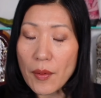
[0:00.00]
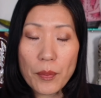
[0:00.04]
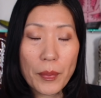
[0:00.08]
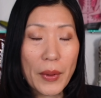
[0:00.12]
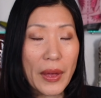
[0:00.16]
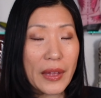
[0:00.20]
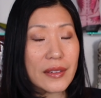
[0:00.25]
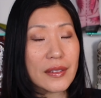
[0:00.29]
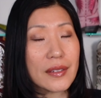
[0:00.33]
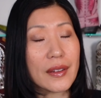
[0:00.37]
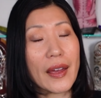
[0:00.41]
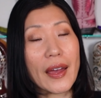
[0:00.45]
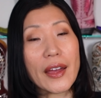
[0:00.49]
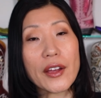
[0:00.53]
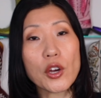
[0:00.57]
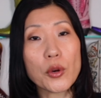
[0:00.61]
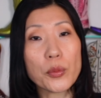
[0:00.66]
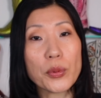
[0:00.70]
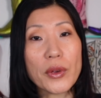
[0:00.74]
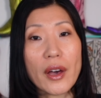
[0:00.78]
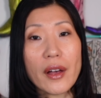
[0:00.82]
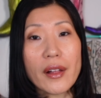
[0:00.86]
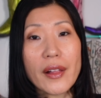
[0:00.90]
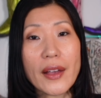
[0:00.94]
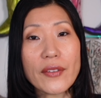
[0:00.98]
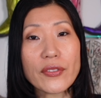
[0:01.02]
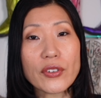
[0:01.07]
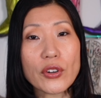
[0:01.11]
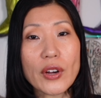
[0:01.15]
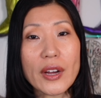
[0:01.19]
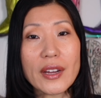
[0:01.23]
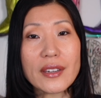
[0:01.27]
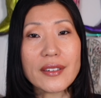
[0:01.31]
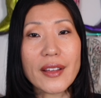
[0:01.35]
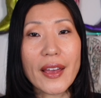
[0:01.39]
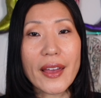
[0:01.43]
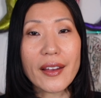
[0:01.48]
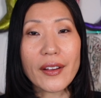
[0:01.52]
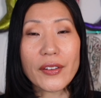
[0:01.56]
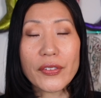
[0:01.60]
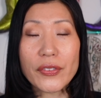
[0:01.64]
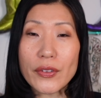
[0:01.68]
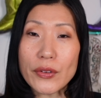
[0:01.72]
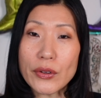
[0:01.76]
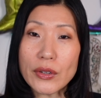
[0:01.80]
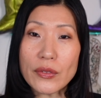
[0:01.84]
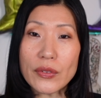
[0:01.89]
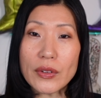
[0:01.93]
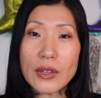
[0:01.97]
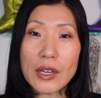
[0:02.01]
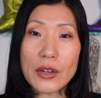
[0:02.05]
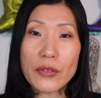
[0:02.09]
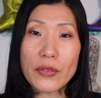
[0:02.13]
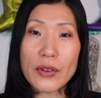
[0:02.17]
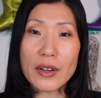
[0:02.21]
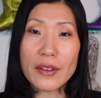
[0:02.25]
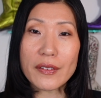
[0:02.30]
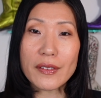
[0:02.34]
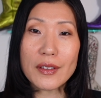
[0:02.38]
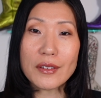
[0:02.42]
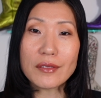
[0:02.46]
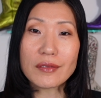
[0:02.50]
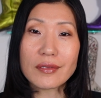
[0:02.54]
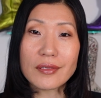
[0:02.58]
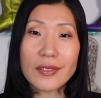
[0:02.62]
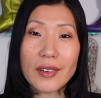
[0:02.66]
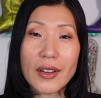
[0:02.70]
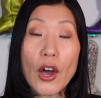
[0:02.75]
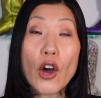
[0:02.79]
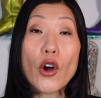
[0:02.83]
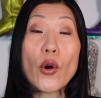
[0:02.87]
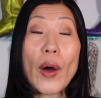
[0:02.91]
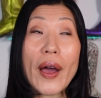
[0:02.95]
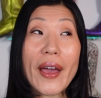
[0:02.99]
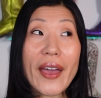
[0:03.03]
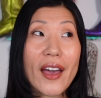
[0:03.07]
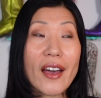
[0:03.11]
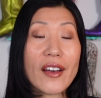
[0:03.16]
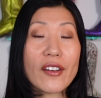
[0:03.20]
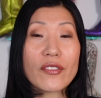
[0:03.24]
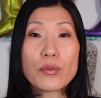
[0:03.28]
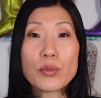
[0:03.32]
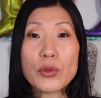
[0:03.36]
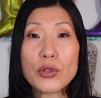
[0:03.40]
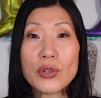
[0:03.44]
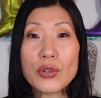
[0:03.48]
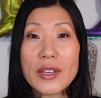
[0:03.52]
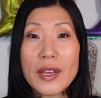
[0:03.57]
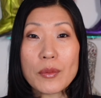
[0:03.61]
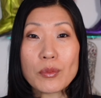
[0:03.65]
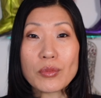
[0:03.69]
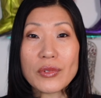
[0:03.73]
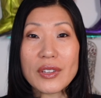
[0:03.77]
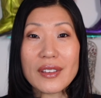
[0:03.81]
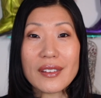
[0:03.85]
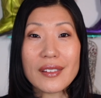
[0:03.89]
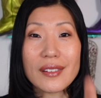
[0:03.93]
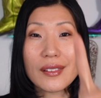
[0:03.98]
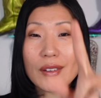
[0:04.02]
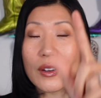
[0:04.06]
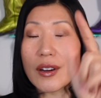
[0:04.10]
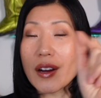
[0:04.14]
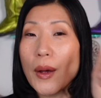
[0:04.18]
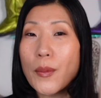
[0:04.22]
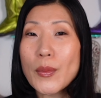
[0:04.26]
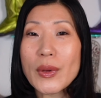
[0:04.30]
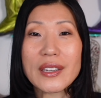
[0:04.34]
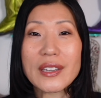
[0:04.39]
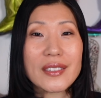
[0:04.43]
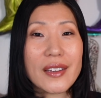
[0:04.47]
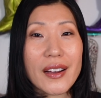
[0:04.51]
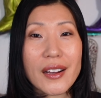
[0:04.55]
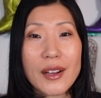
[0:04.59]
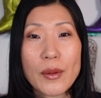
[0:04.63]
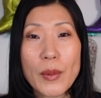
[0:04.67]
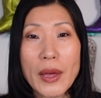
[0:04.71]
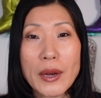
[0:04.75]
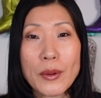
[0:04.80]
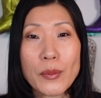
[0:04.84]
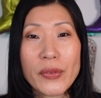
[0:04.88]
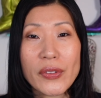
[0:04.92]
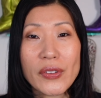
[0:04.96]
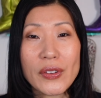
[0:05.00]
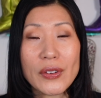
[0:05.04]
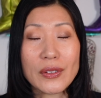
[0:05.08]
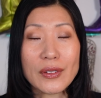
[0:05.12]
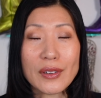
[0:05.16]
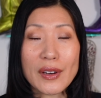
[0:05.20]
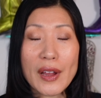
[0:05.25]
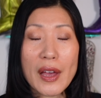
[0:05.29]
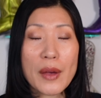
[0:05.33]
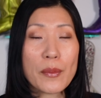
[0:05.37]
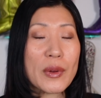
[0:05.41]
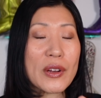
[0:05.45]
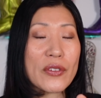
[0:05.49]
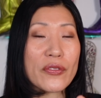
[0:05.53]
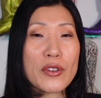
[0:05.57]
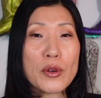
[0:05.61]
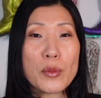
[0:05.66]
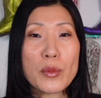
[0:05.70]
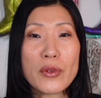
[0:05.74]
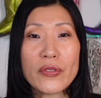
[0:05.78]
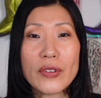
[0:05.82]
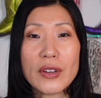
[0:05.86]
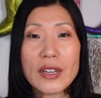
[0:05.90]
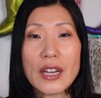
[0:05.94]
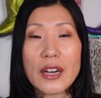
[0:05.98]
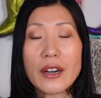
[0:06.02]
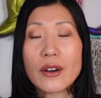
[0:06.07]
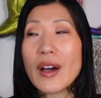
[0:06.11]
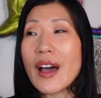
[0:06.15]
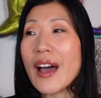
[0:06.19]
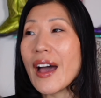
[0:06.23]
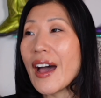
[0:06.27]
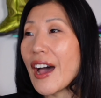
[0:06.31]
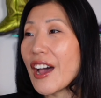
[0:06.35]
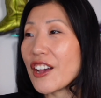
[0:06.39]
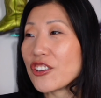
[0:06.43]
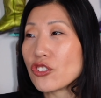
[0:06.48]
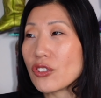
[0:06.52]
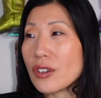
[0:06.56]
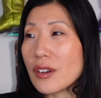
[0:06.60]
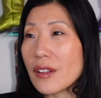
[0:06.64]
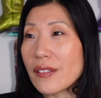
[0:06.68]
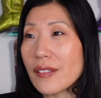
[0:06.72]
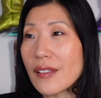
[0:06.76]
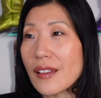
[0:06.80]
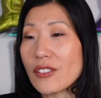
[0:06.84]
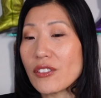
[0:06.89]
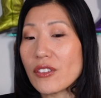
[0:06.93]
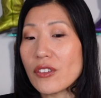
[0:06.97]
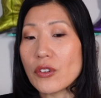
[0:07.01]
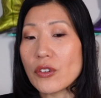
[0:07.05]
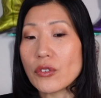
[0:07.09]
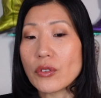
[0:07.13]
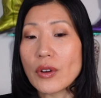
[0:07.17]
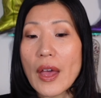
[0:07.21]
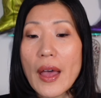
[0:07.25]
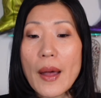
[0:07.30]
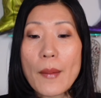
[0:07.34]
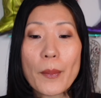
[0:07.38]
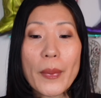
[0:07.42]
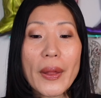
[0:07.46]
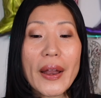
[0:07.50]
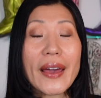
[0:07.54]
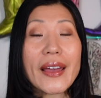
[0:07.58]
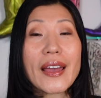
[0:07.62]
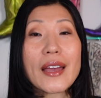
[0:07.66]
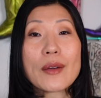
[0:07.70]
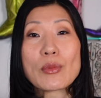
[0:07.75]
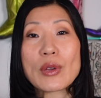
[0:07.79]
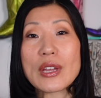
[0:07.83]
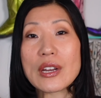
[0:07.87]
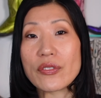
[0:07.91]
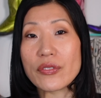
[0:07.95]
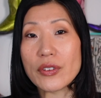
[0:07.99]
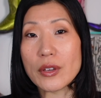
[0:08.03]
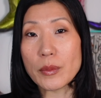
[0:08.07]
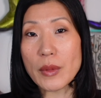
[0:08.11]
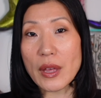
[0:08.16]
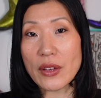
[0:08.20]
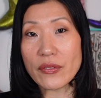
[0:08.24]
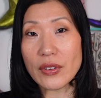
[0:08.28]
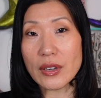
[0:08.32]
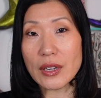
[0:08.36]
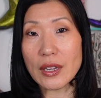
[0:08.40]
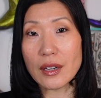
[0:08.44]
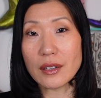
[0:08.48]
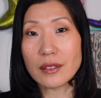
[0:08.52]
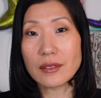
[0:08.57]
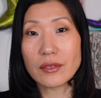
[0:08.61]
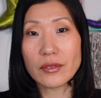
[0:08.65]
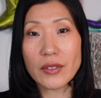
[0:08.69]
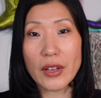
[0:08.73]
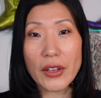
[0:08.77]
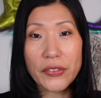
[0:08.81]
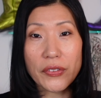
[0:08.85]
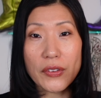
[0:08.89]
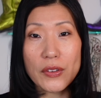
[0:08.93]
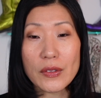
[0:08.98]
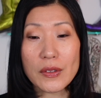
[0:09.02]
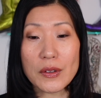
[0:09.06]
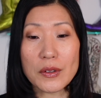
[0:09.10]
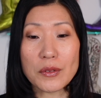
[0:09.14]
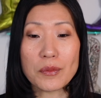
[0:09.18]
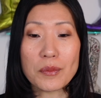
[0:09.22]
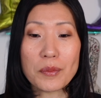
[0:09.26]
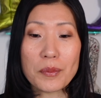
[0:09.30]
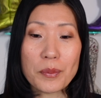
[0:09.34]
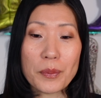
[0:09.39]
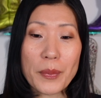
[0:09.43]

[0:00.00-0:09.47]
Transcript: But I hope y'all have a great day. I'll see you in a video very soon. Oh, I have beauty empties. I'm going to talk about them soon. I'm going to film a video. I shouldn't have said soon, but I am going to film that video. I'll see you soon.